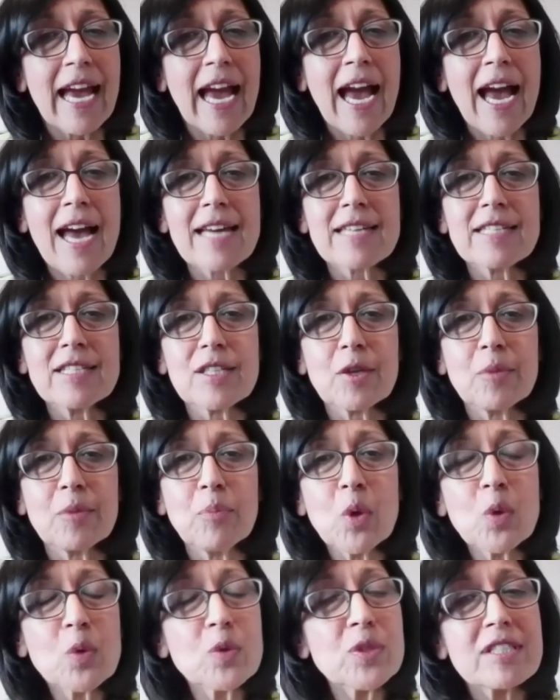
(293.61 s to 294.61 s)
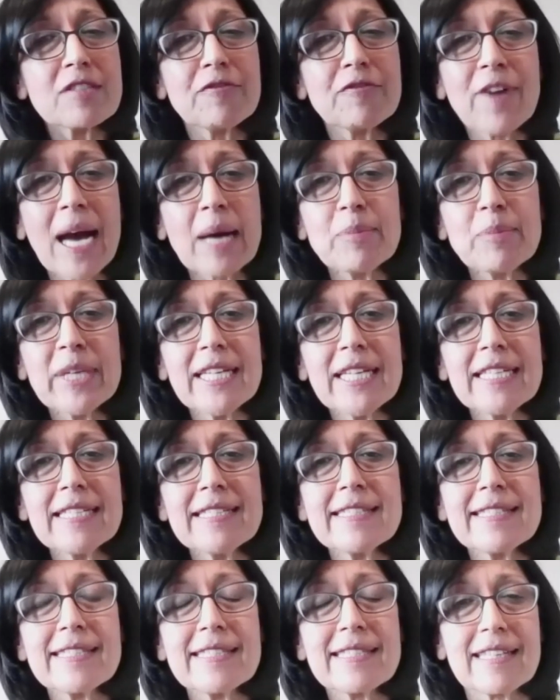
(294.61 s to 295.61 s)
And most
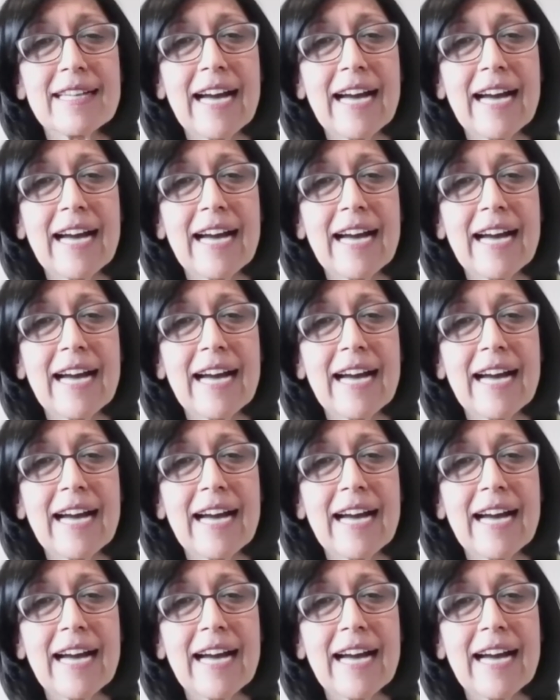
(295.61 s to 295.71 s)
families,